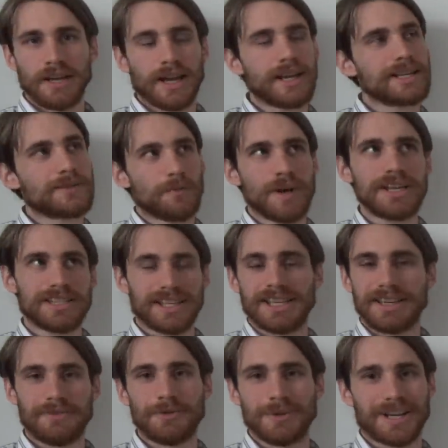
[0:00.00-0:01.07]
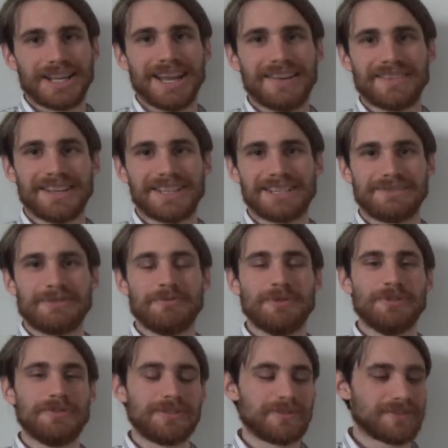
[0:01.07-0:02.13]
I guess Wasteland, if you want to count that as a
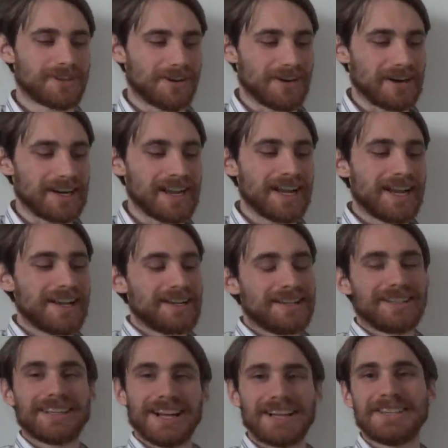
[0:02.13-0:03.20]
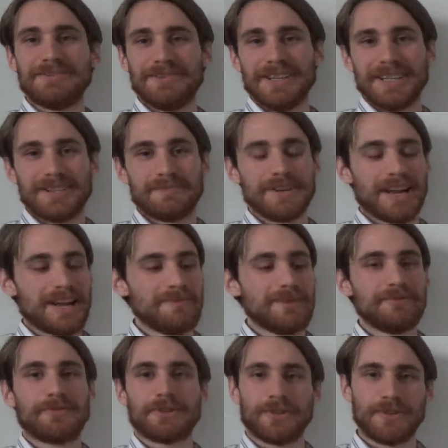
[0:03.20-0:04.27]
removal card. Kind of is, but I
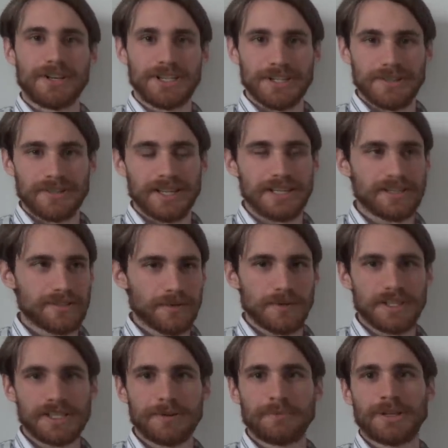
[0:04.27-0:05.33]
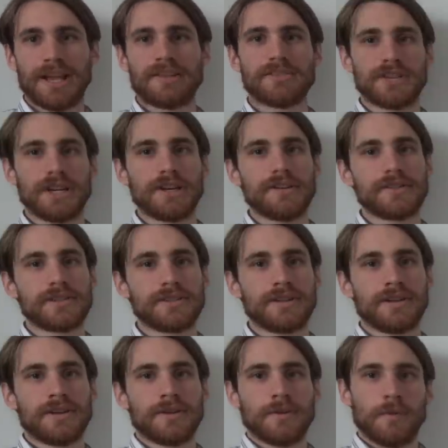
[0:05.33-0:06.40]
mean for creatures. It's Swords to Plowshares.
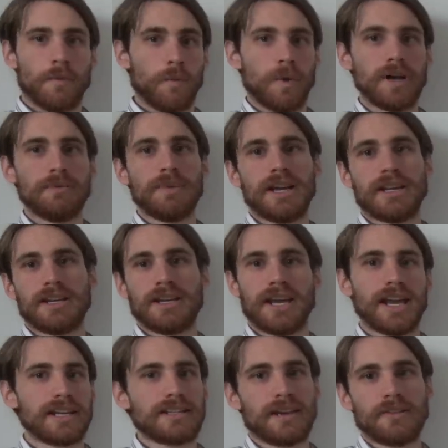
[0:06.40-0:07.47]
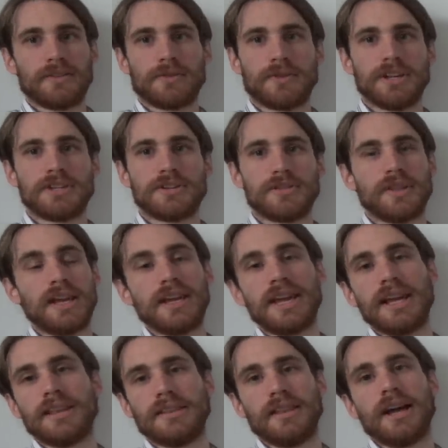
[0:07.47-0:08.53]
One mana, exile the creature, they
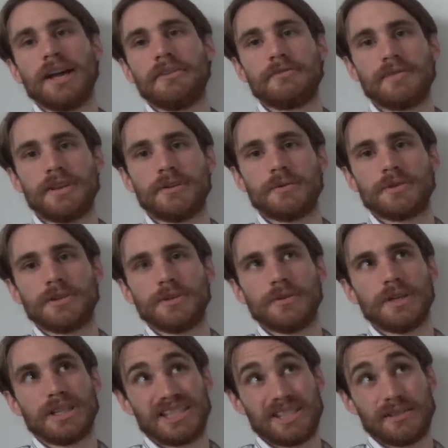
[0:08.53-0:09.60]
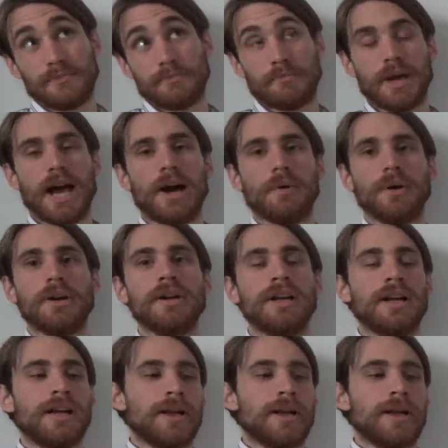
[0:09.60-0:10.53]
gain life equal to its power.